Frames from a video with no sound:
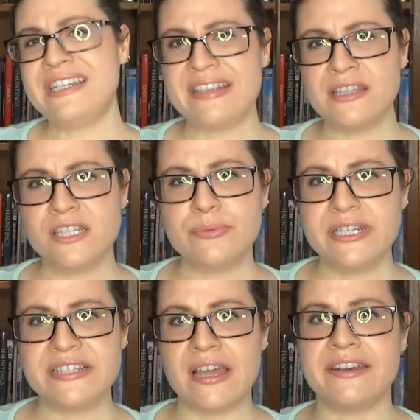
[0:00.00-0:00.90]
to set this one
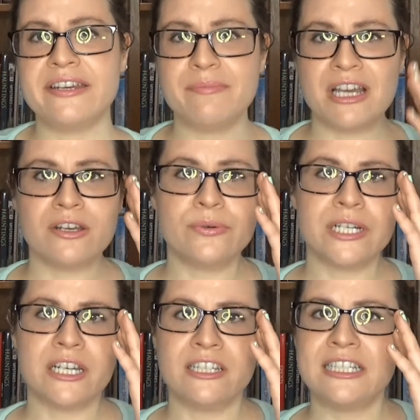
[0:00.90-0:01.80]
aside and I'm not going to
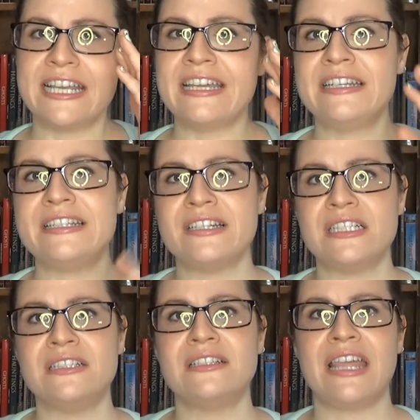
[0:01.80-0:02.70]
work on it again
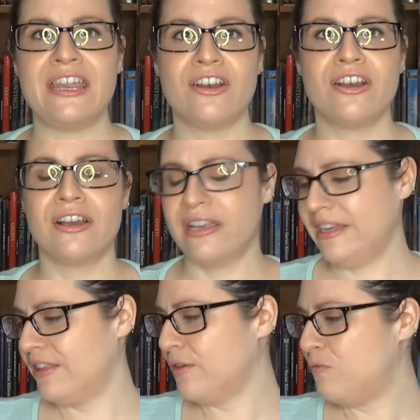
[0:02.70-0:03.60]
until later
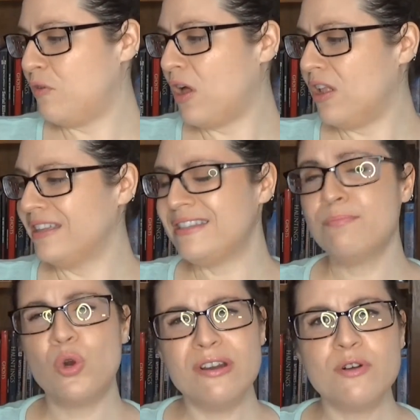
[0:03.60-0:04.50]
in the fall. It's
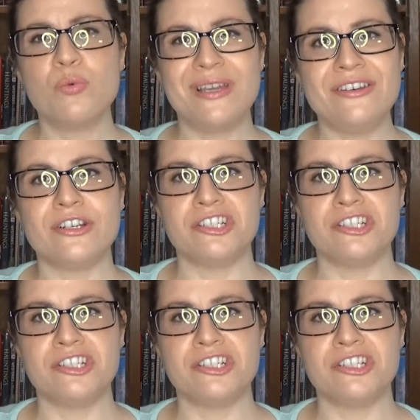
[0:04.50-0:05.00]
more of a winter